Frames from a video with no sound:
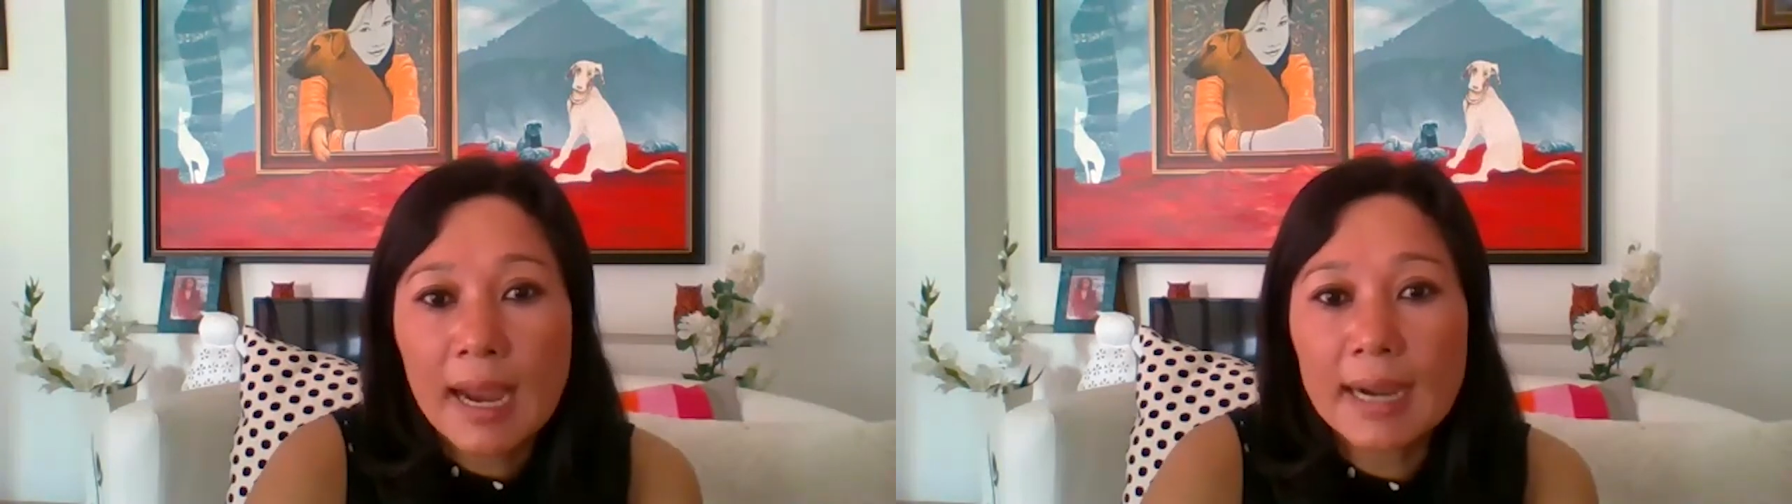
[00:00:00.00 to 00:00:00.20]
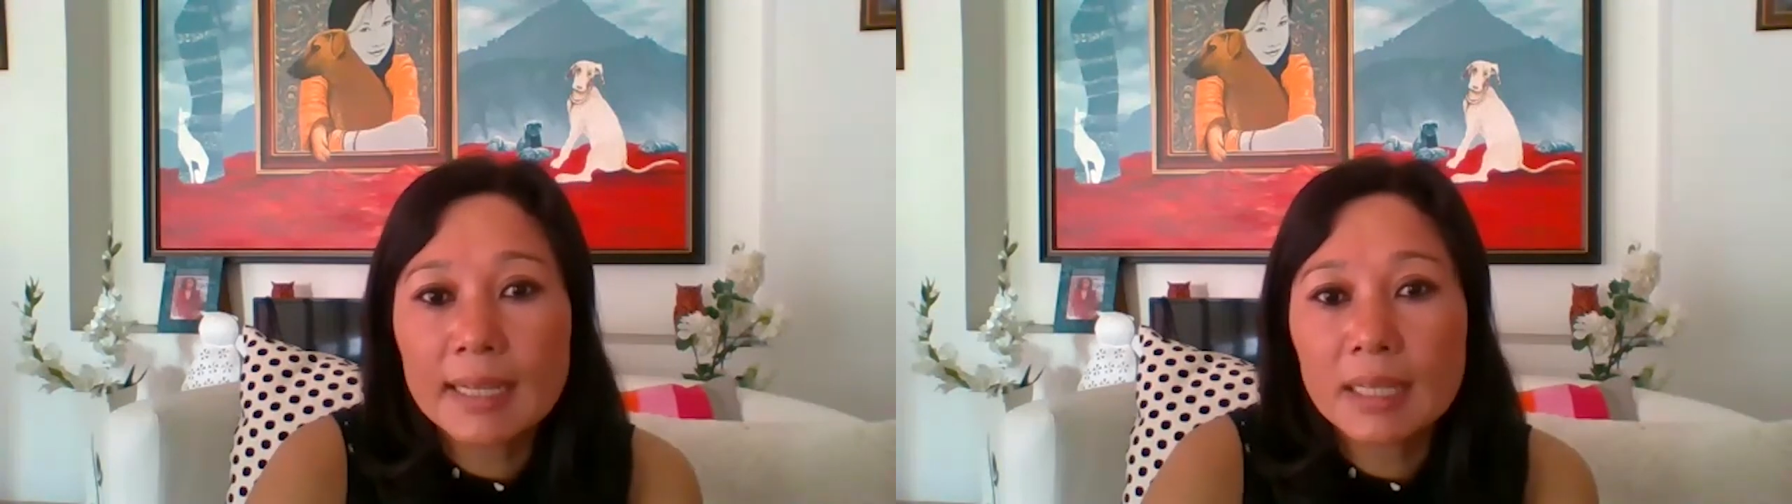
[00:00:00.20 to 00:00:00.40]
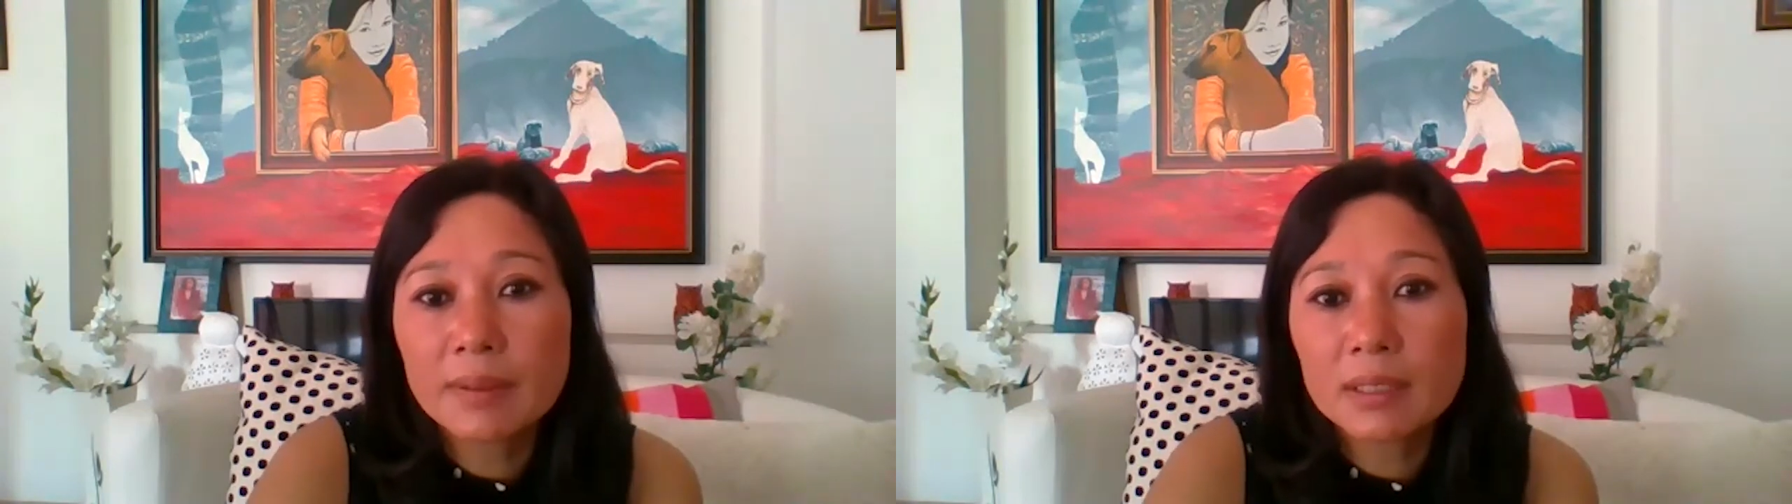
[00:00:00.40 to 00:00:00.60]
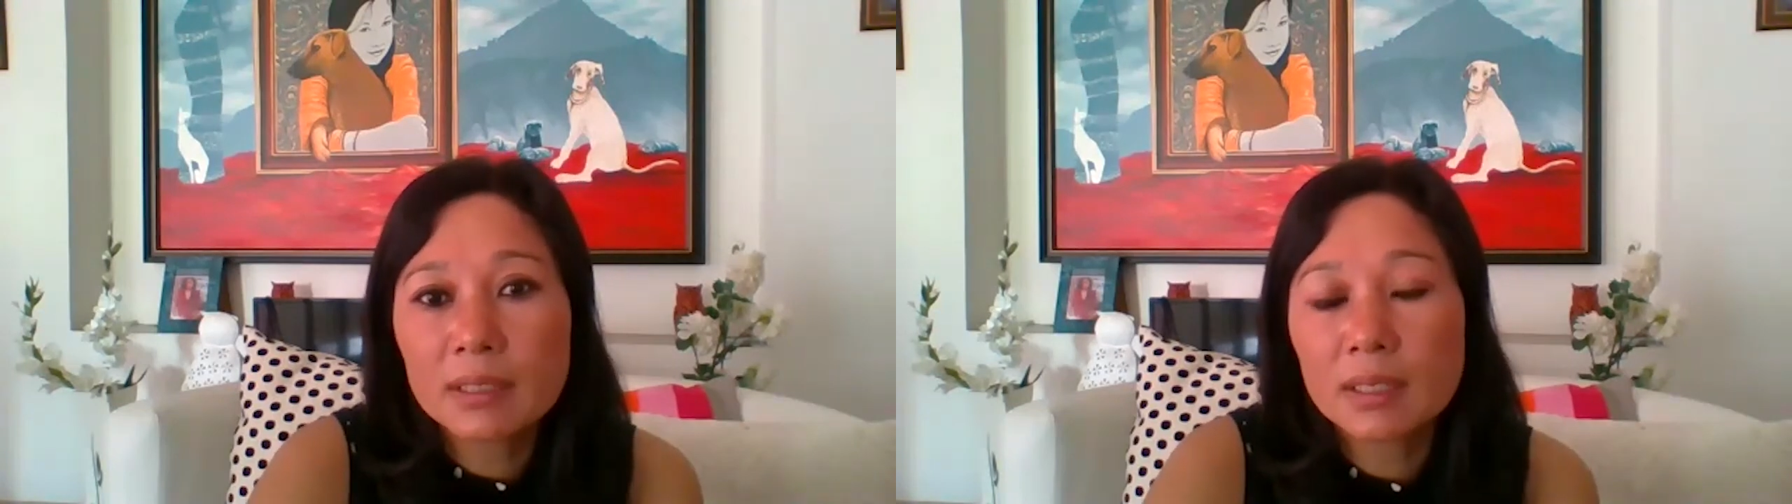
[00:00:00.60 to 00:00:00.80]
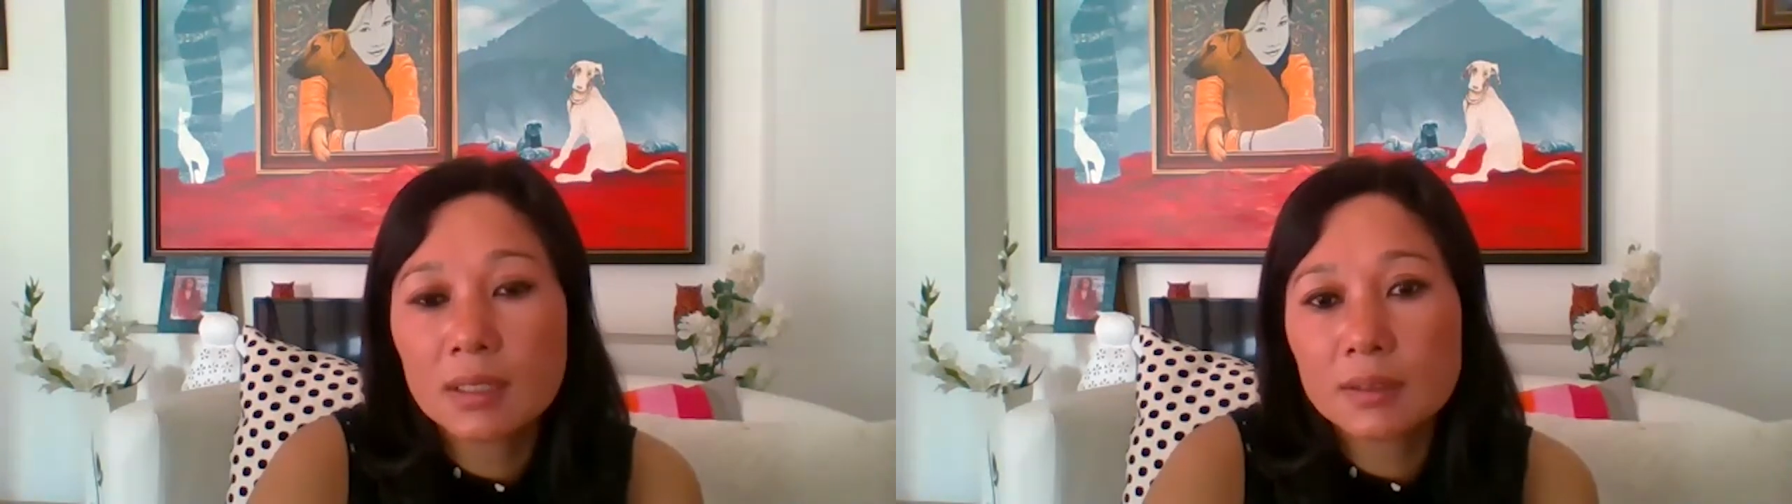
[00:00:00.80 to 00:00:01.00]
and
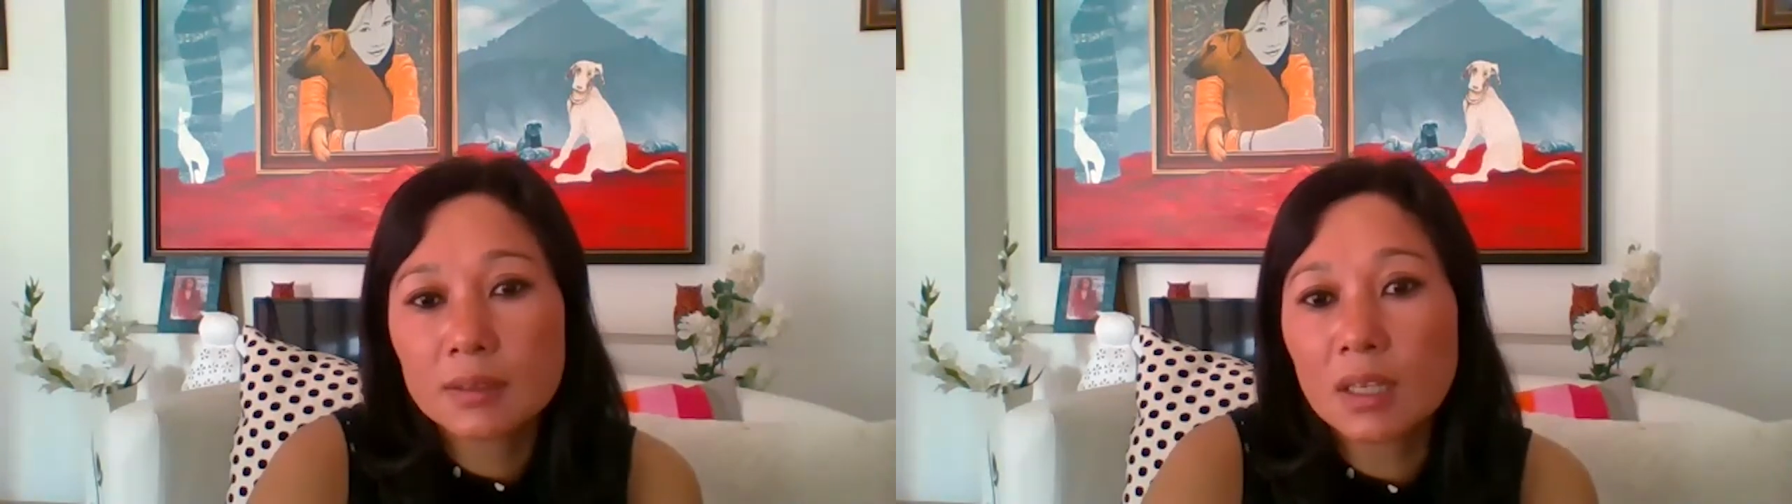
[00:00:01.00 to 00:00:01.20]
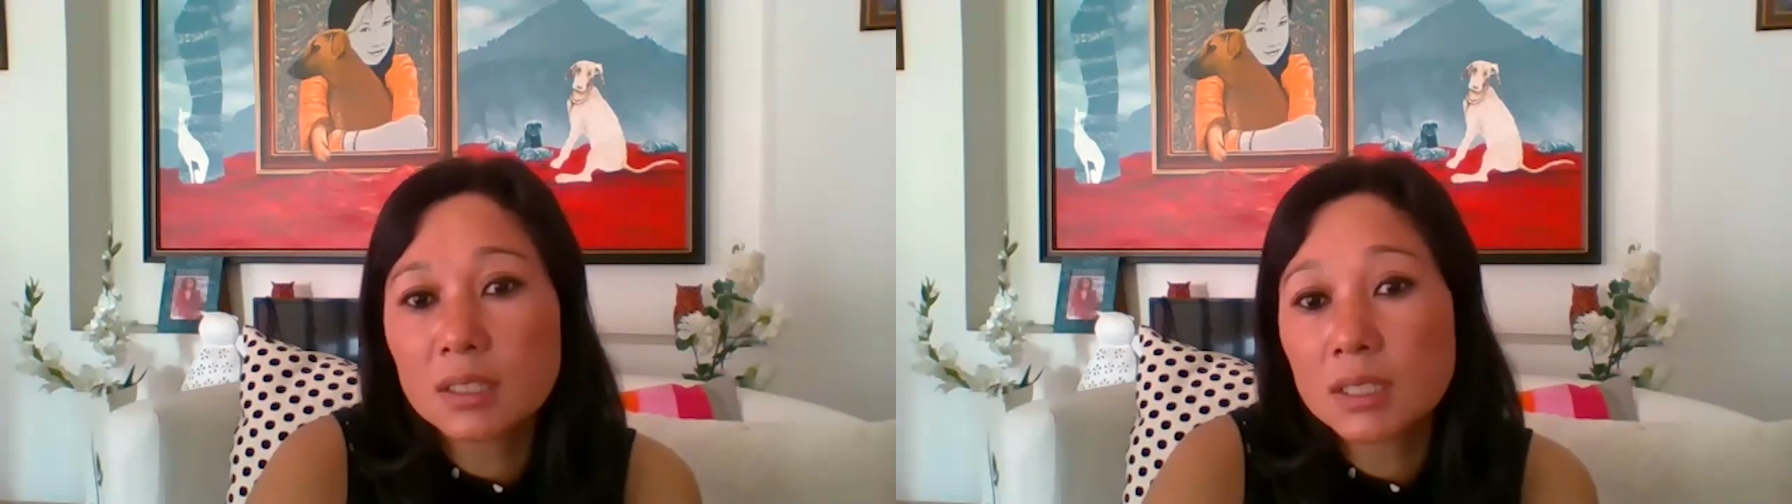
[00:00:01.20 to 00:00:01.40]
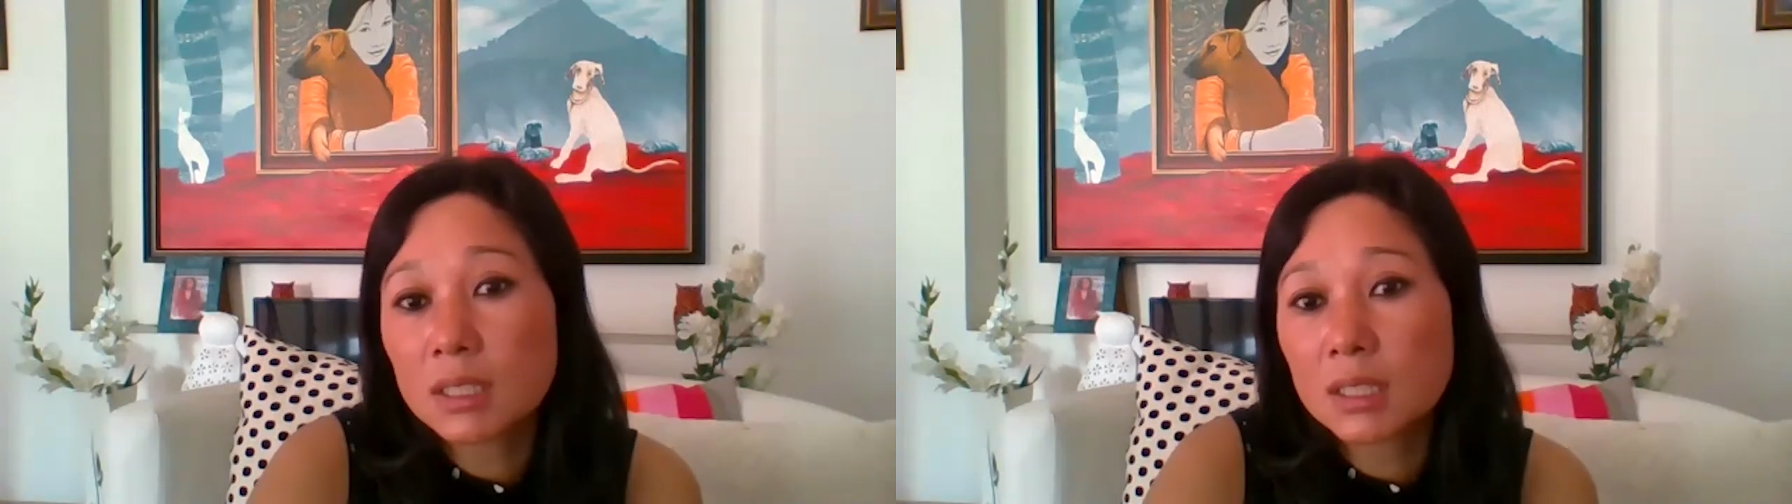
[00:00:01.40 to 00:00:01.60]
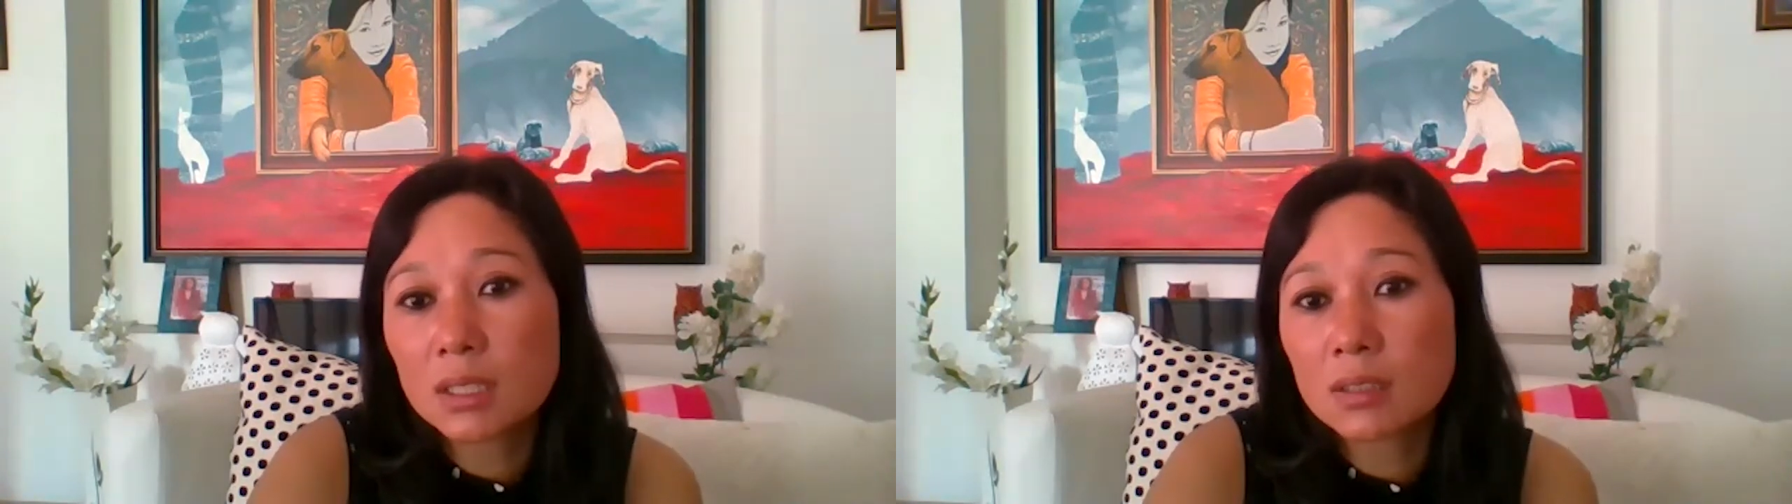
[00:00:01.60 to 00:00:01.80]
even assisting